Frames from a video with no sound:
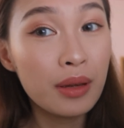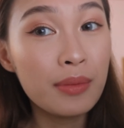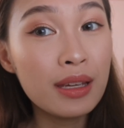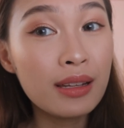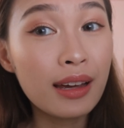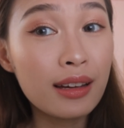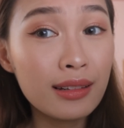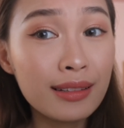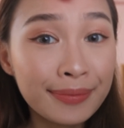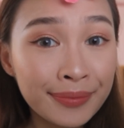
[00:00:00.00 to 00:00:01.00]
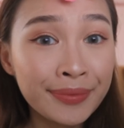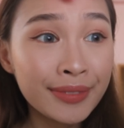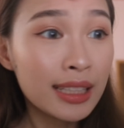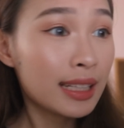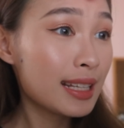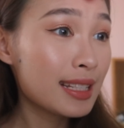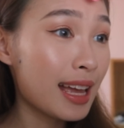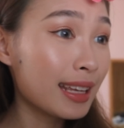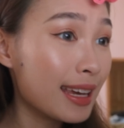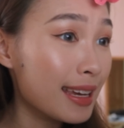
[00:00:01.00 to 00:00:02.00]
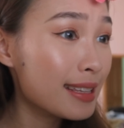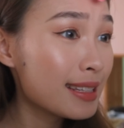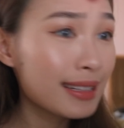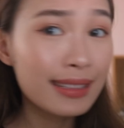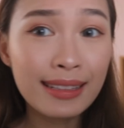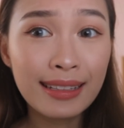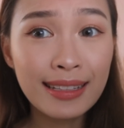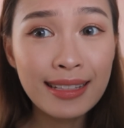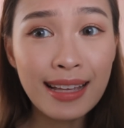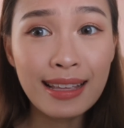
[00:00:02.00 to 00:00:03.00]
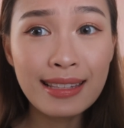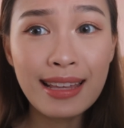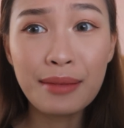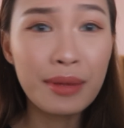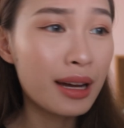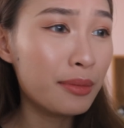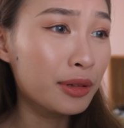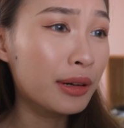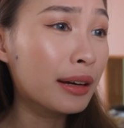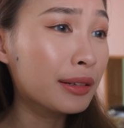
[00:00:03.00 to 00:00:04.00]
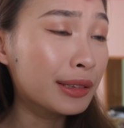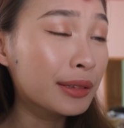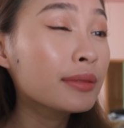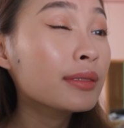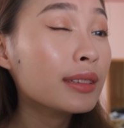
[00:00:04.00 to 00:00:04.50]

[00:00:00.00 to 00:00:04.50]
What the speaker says: Maybe like a sun-kissed sunset makeup look, I don't know.